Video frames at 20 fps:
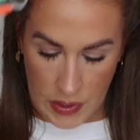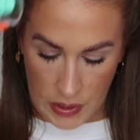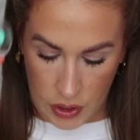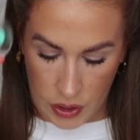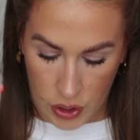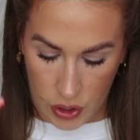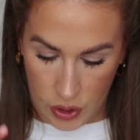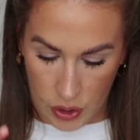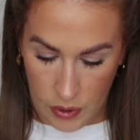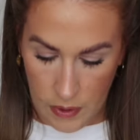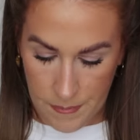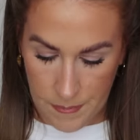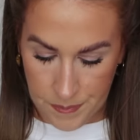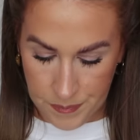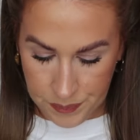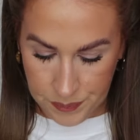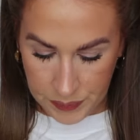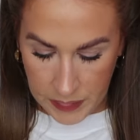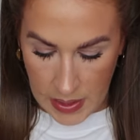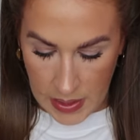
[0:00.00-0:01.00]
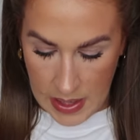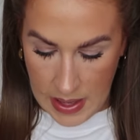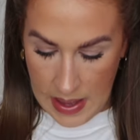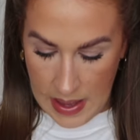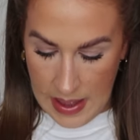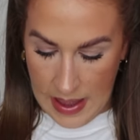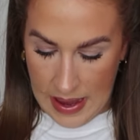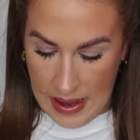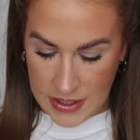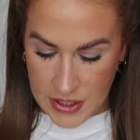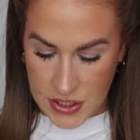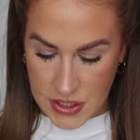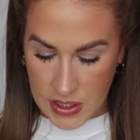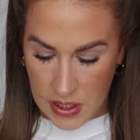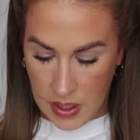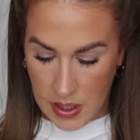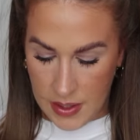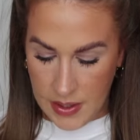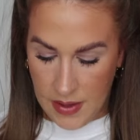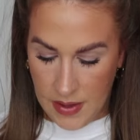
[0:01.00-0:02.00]
really cute. And just
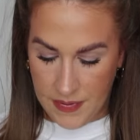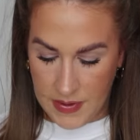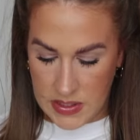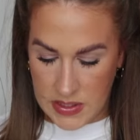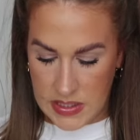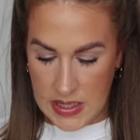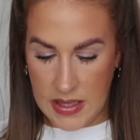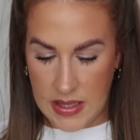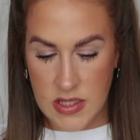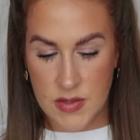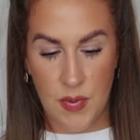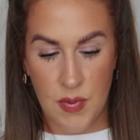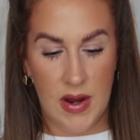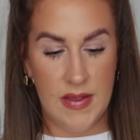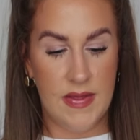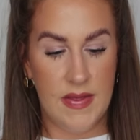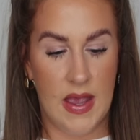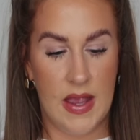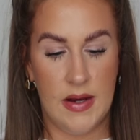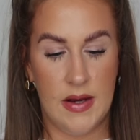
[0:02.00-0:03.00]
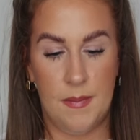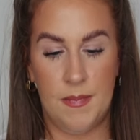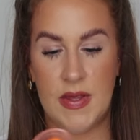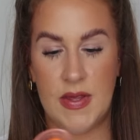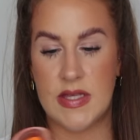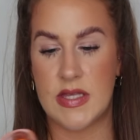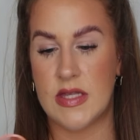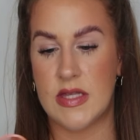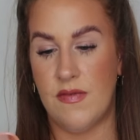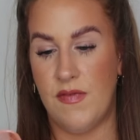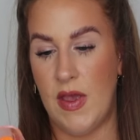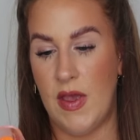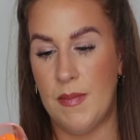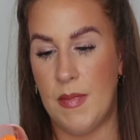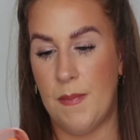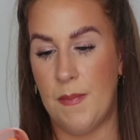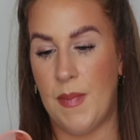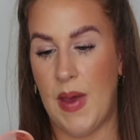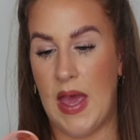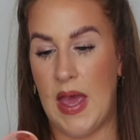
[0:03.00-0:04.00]
another setting spray then. This is a
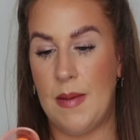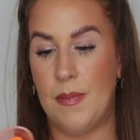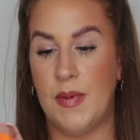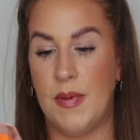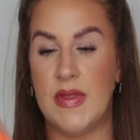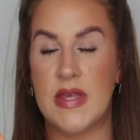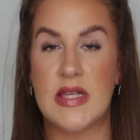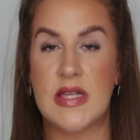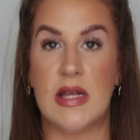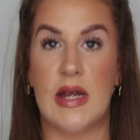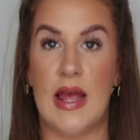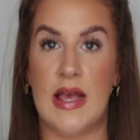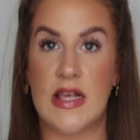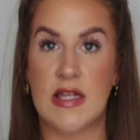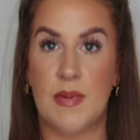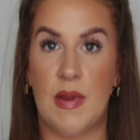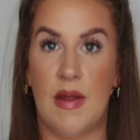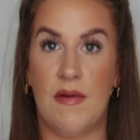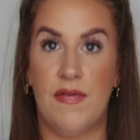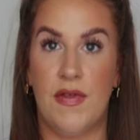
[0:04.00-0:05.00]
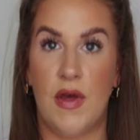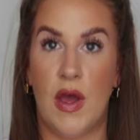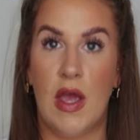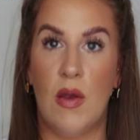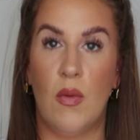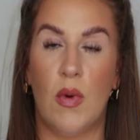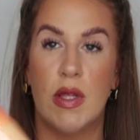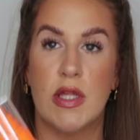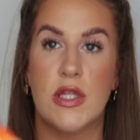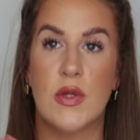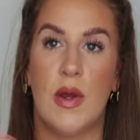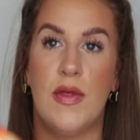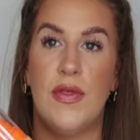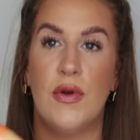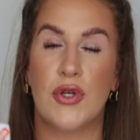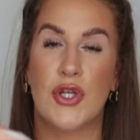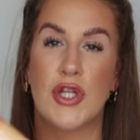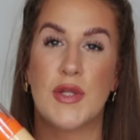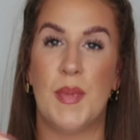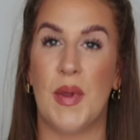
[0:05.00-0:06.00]
Vitamin Bay, but this is an SPF 31, so I
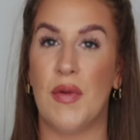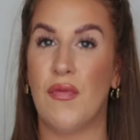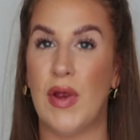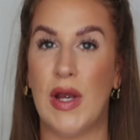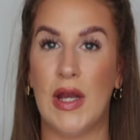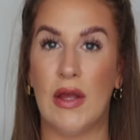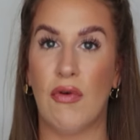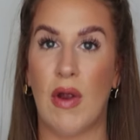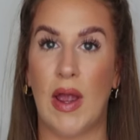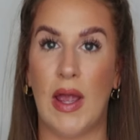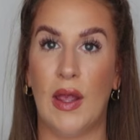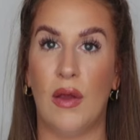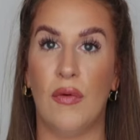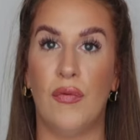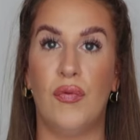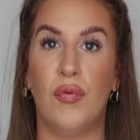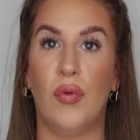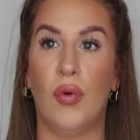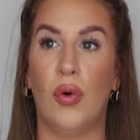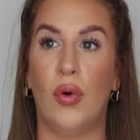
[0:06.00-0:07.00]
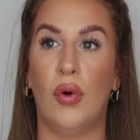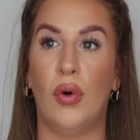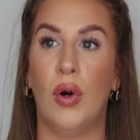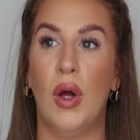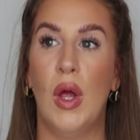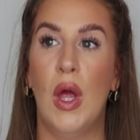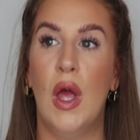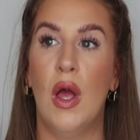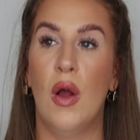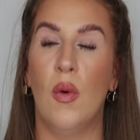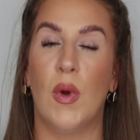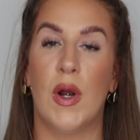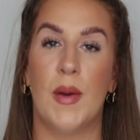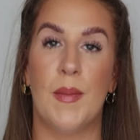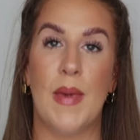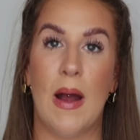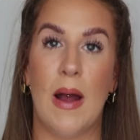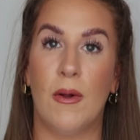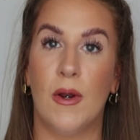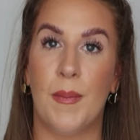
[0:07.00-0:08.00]
thought just be really great for when
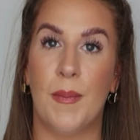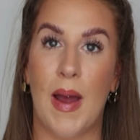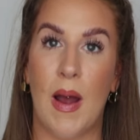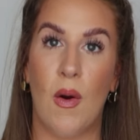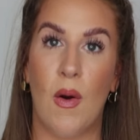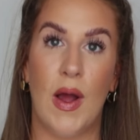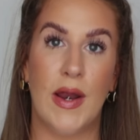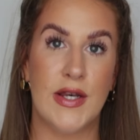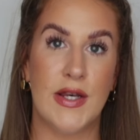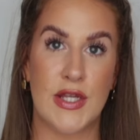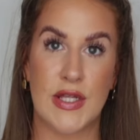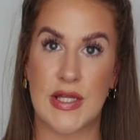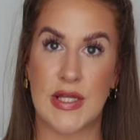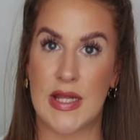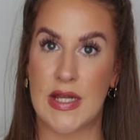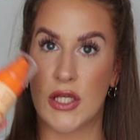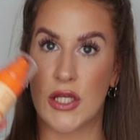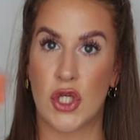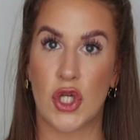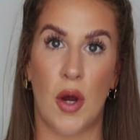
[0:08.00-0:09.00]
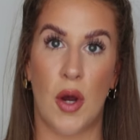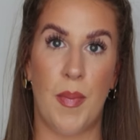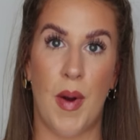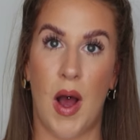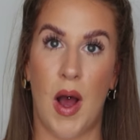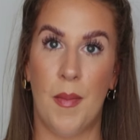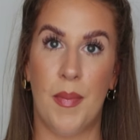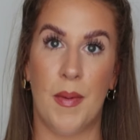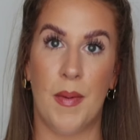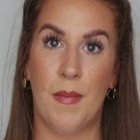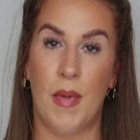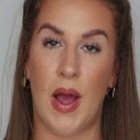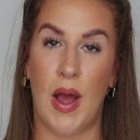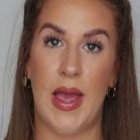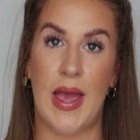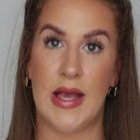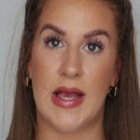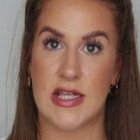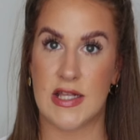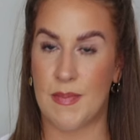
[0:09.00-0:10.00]
I'm out and about and just need to top up
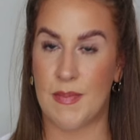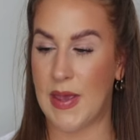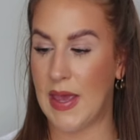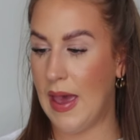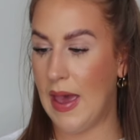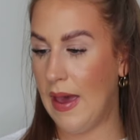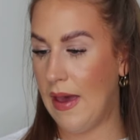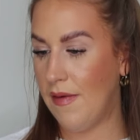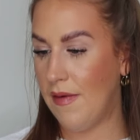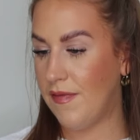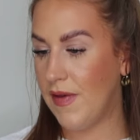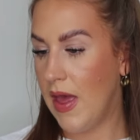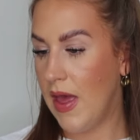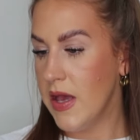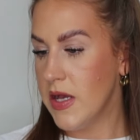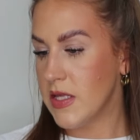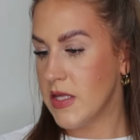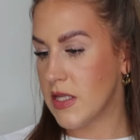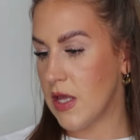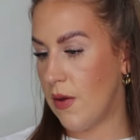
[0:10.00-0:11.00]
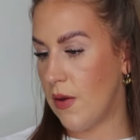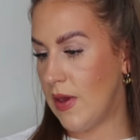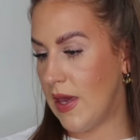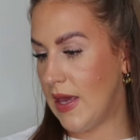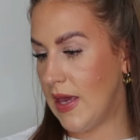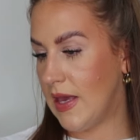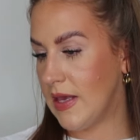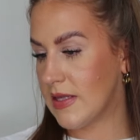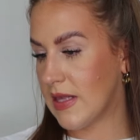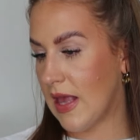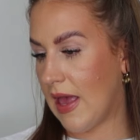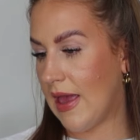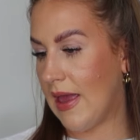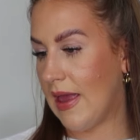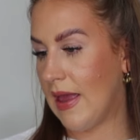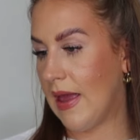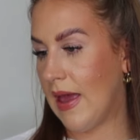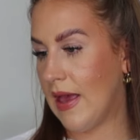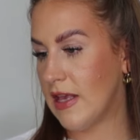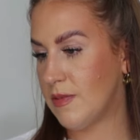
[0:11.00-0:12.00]
my SPF. So it is
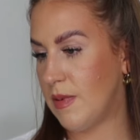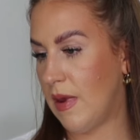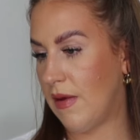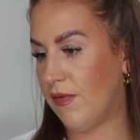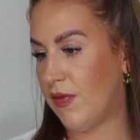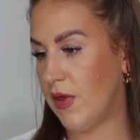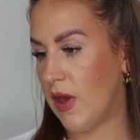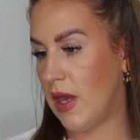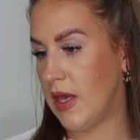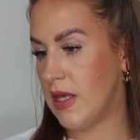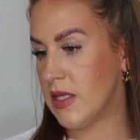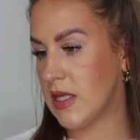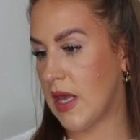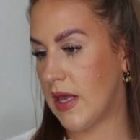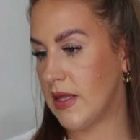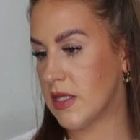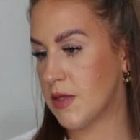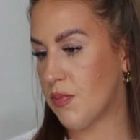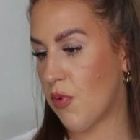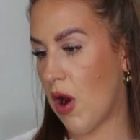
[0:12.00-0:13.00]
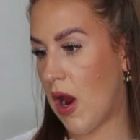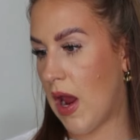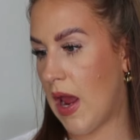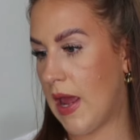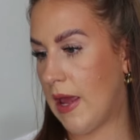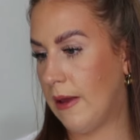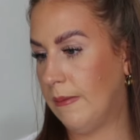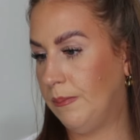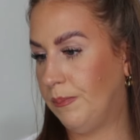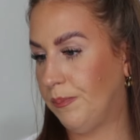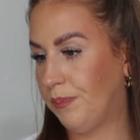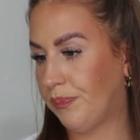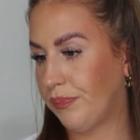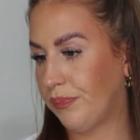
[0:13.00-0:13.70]
a SPF 30 setting spray.